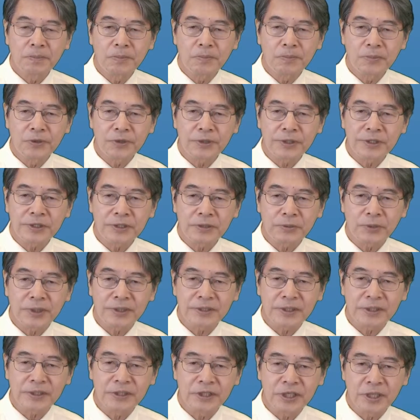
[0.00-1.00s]
per square
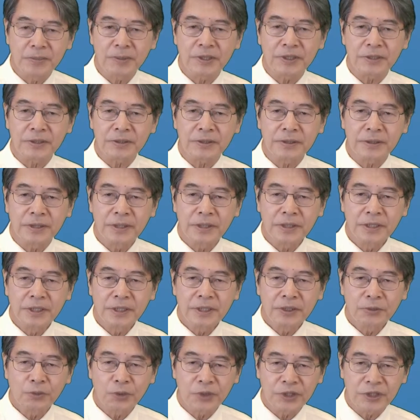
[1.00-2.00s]
centimeter,
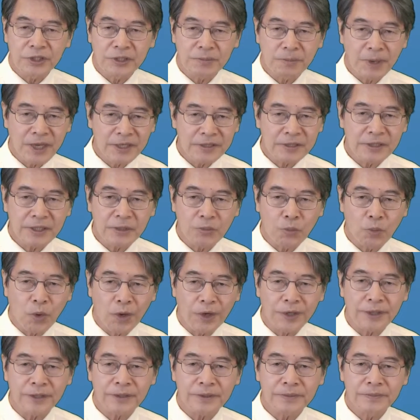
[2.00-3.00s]
which is measured in
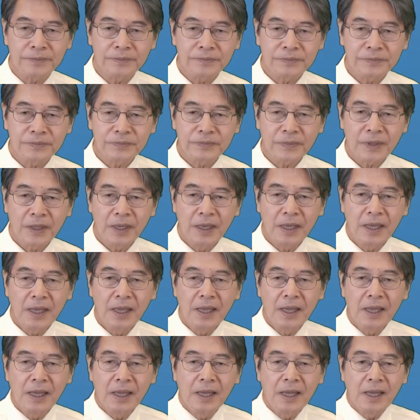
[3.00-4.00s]
water.
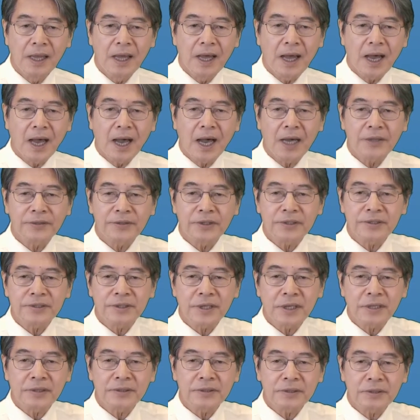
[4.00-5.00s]

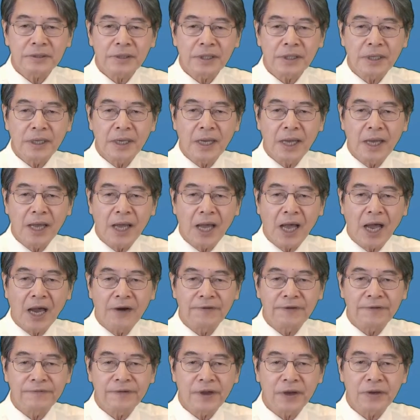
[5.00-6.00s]
Ultrasound
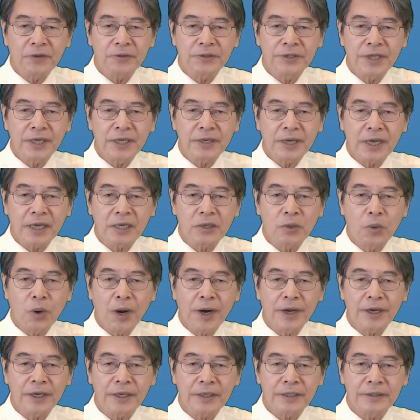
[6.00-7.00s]
ARFI echo data
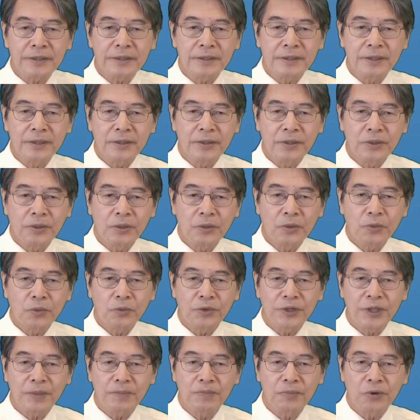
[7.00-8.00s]
acquired
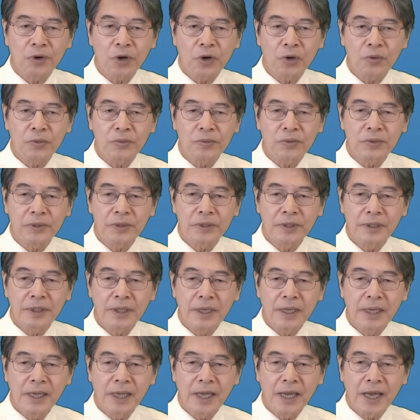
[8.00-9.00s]
with a probe
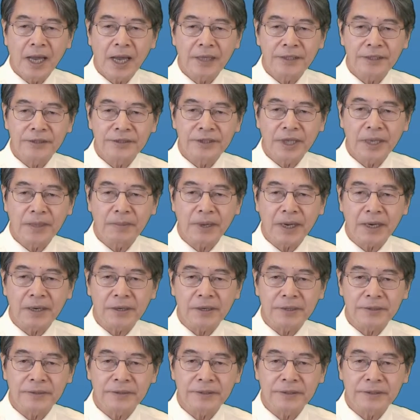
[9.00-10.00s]
at 10
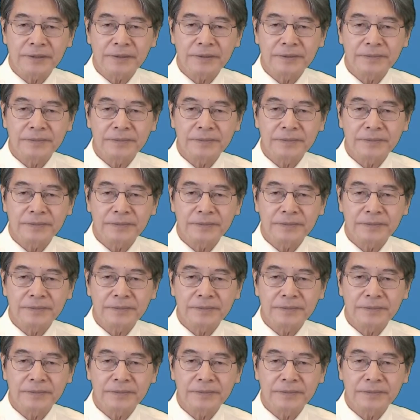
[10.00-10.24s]
MHz.